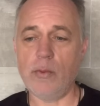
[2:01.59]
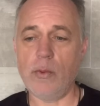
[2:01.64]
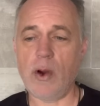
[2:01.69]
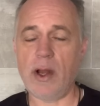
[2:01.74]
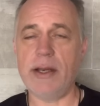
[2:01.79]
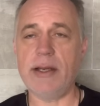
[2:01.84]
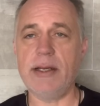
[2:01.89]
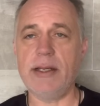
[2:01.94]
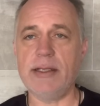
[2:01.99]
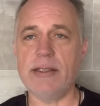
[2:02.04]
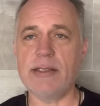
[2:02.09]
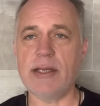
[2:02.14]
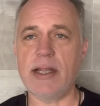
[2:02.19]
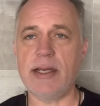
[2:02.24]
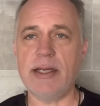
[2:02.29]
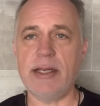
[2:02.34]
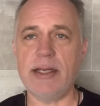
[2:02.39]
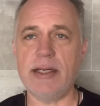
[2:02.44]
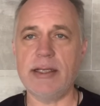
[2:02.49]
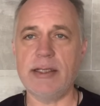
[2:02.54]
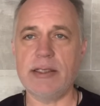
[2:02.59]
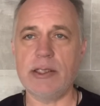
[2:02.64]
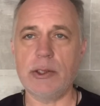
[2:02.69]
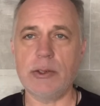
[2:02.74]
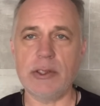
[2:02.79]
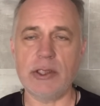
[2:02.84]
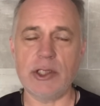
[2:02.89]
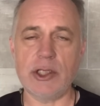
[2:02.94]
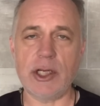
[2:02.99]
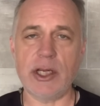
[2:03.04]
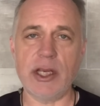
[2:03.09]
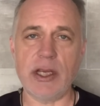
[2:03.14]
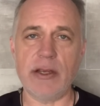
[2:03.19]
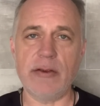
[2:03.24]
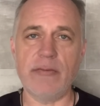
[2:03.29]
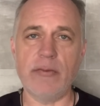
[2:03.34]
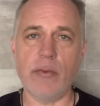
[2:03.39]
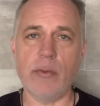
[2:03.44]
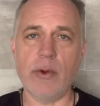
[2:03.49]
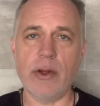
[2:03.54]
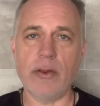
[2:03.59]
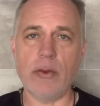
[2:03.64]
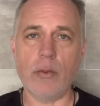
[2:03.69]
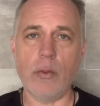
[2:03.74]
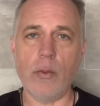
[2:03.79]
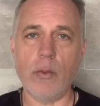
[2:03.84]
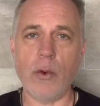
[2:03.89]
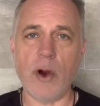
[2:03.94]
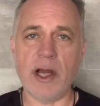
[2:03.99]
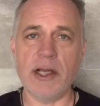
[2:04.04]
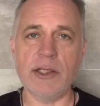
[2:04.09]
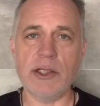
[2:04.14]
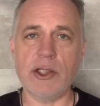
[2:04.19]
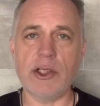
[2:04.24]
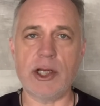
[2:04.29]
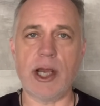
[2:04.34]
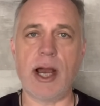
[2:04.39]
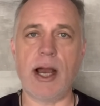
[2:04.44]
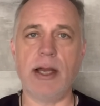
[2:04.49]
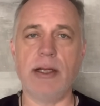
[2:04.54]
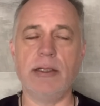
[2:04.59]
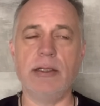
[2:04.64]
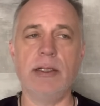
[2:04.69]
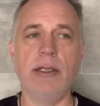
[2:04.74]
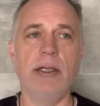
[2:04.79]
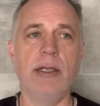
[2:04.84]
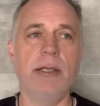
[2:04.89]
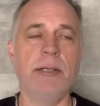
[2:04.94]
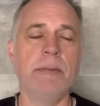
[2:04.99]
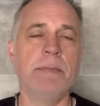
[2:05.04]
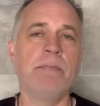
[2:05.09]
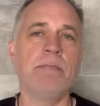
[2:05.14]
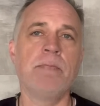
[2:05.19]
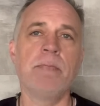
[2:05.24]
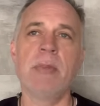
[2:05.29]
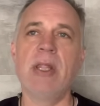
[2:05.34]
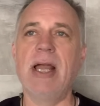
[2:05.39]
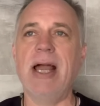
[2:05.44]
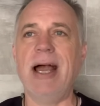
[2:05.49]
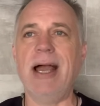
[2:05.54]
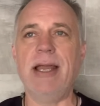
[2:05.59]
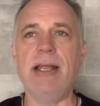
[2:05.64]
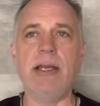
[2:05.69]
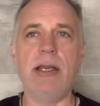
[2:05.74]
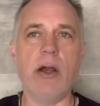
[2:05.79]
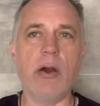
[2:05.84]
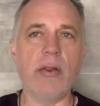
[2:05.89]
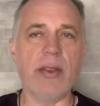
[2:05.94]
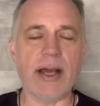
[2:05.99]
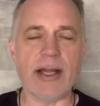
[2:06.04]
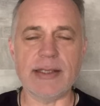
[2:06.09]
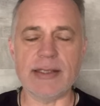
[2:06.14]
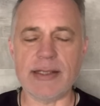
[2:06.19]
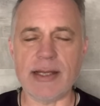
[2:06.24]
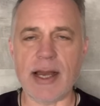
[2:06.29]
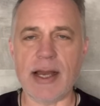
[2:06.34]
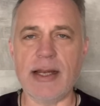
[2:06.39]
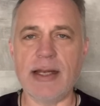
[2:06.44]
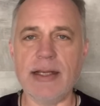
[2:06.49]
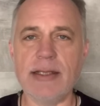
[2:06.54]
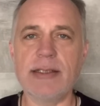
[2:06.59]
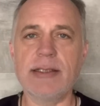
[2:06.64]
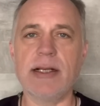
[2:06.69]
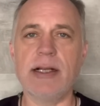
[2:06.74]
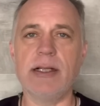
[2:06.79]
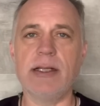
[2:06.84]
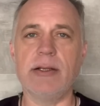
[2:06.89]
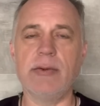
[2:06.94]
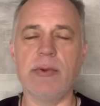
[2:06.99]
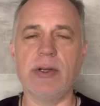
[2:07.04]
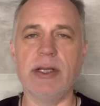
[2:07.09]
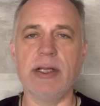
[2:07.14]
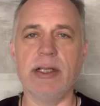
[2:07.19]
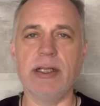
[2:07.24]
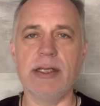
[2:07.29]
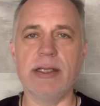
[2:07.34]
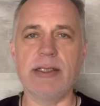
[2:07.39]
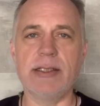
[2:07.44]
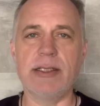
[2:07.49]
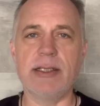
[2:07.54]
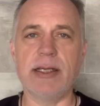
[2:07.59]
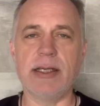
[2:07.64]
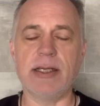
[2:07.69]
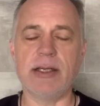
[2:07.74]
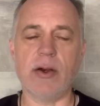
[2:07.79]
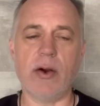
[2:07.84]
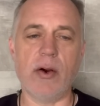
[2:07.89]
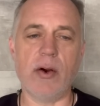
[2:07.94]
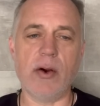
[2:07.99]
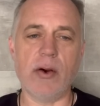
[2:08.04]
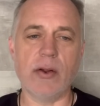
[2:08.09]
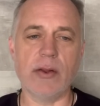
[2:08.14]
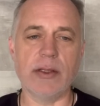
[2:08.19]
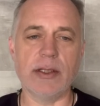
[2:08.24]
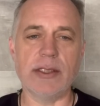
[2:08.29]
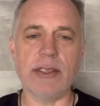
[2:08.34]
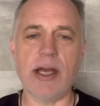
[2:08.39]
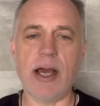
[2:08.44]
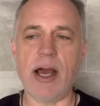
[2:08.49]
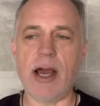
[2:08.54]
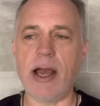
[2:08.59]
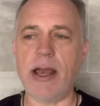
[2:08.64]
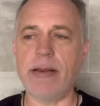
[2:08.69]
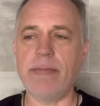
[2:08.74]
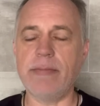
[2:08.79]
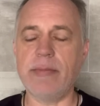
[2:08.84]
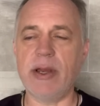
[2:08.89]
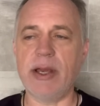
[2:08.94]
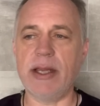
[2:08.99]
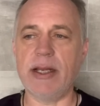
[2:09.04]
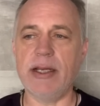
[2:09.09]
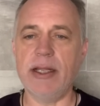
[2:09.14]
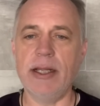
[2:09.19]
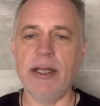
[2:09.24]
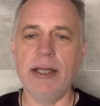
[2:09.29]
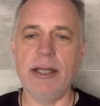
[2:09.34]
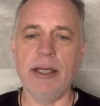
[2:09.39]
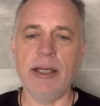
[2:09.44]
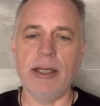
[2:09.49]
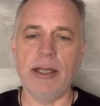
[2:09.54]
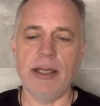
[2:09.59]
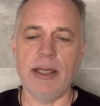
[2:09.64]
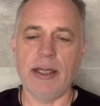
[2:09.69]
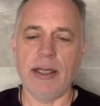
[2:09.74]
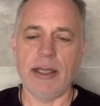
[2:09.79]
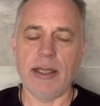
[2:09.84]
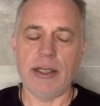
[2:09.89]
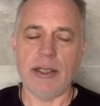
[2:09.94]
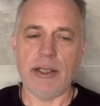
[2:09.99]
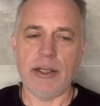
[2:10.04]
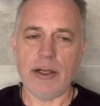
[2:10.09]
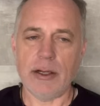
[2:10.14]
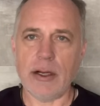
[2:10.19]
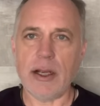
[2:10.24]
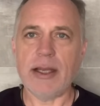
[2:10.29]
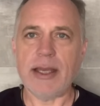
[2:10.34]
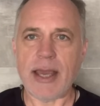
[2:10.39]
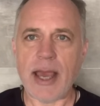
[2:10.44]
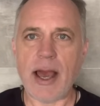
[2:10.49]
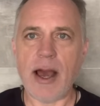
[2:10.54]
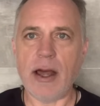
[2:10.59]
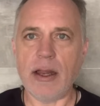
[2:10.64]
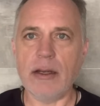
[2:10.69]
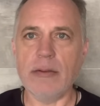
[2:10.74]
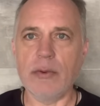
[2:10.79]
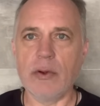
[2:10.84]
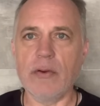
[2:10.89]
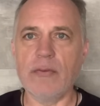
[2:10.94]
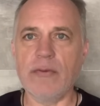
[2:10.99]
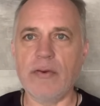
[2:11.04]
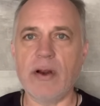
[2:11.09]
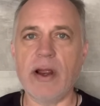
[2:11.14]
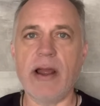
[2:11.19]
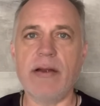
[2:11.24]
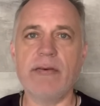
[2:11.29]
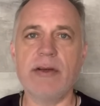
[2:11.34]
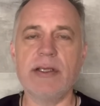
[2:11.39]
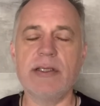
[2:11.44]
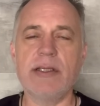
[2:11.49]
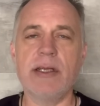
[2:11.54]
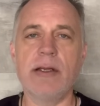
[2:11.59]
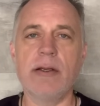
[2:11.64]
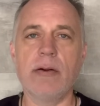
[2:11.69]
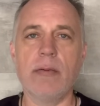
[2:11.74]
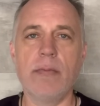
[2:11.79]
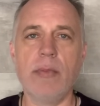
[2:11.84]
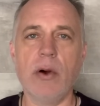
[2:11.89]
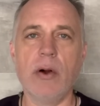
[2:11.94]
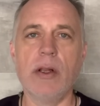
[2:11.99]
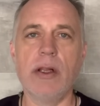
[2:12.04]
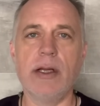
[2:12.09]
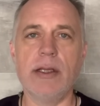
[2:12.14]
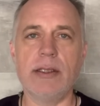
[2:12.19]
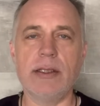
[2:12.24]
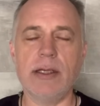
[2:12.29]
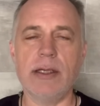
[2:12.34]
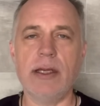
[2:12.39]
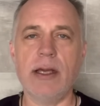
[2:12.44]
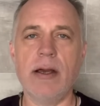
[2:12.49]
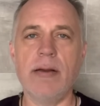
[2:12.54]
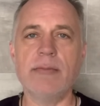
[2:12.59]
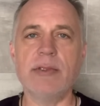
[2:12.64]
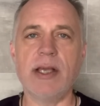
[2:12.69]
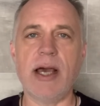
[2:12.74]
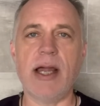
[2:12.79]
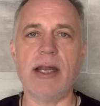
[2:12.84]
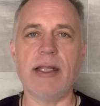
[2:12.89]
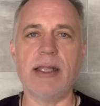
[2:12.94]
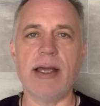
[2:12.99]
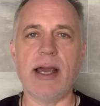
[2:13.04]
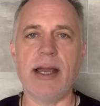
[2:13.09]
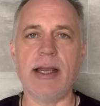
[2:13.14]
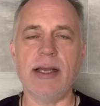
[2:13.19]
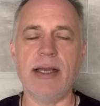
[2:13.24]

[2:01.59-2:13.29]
what it is I needed to achieve with one shot. I know that's not necessarily realistic all the time, but you're accountable for every single bullet that comes out of that